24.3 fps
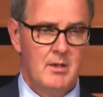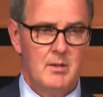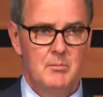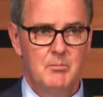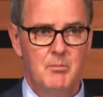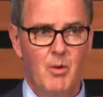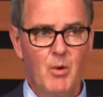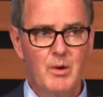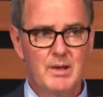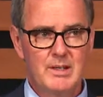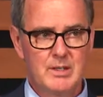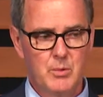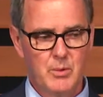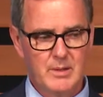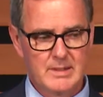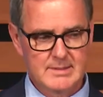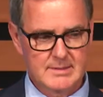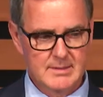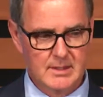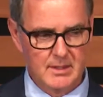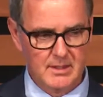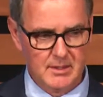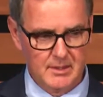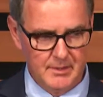More
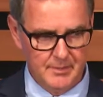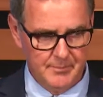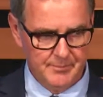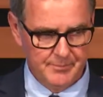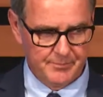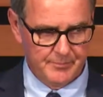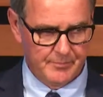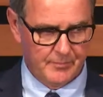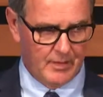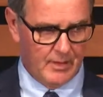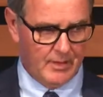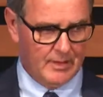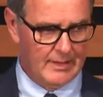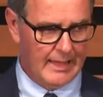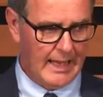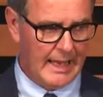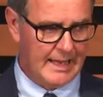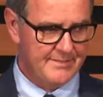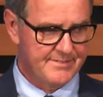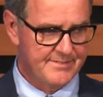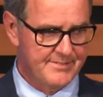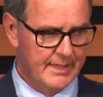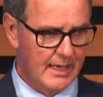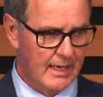interestingly,
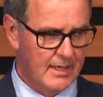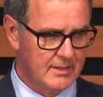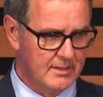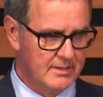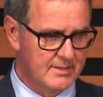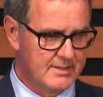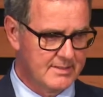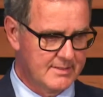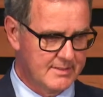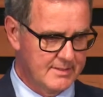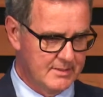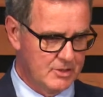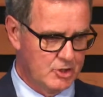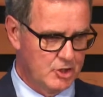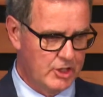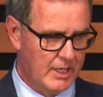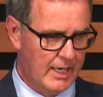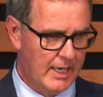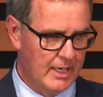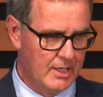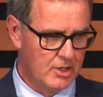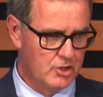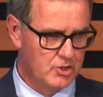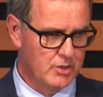lifestyle
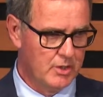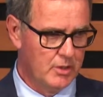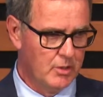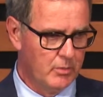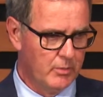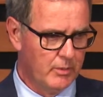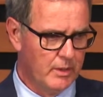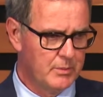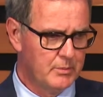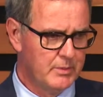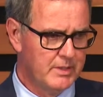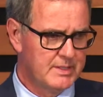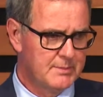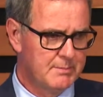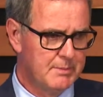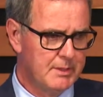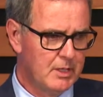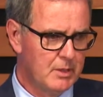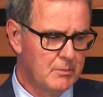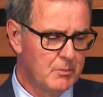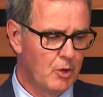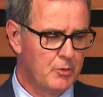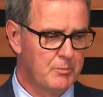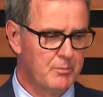change, when we speak
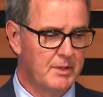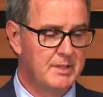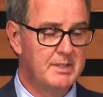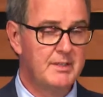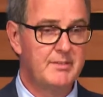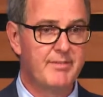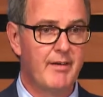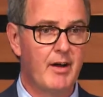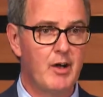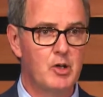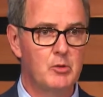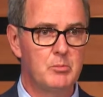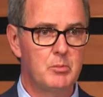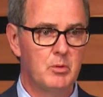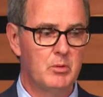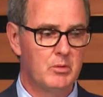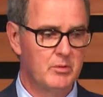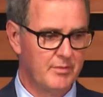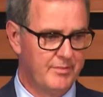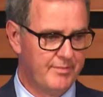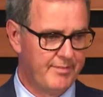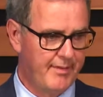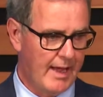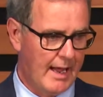about
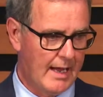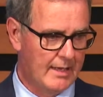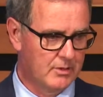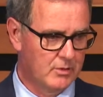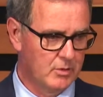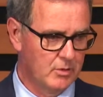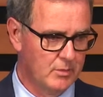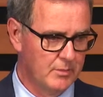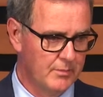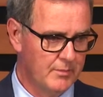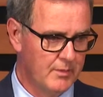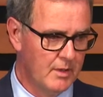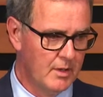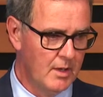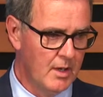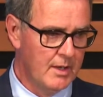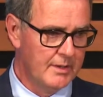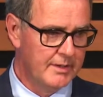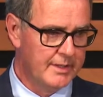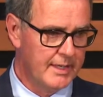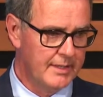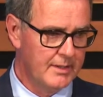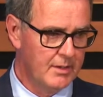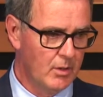modifiable factor,
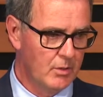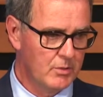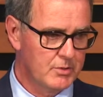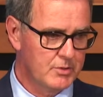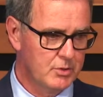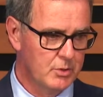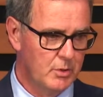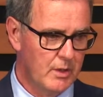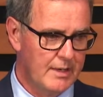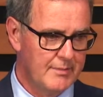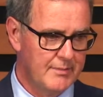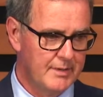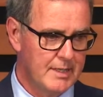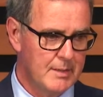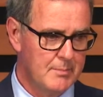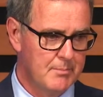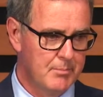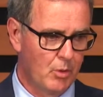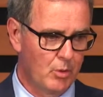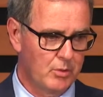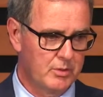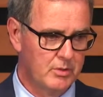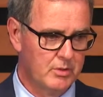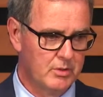can also have an
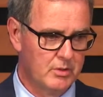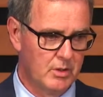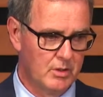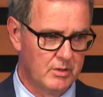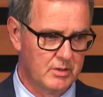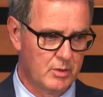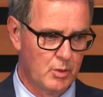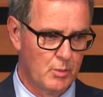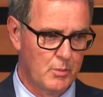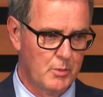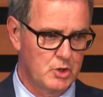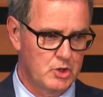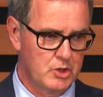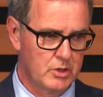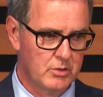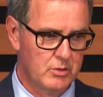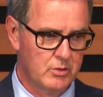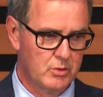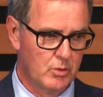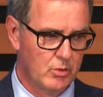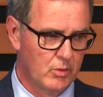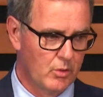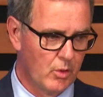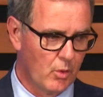important contribution
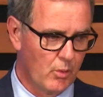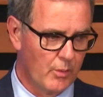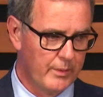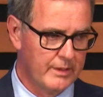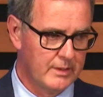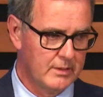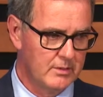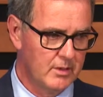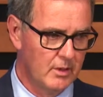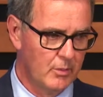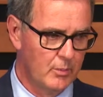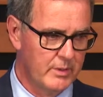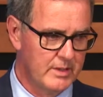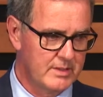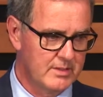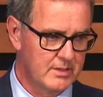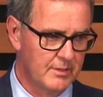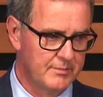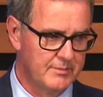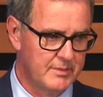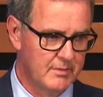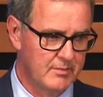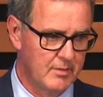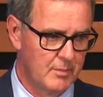to lowering the risk
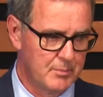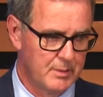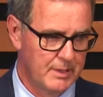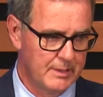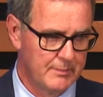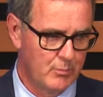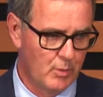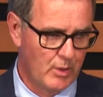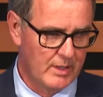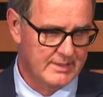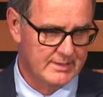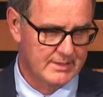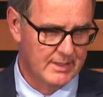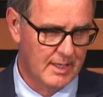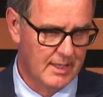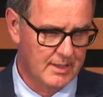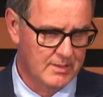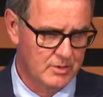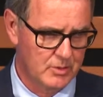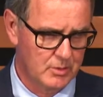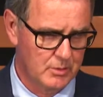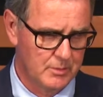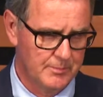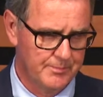of developing breast
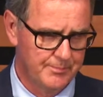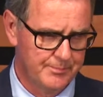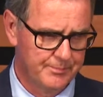cancer.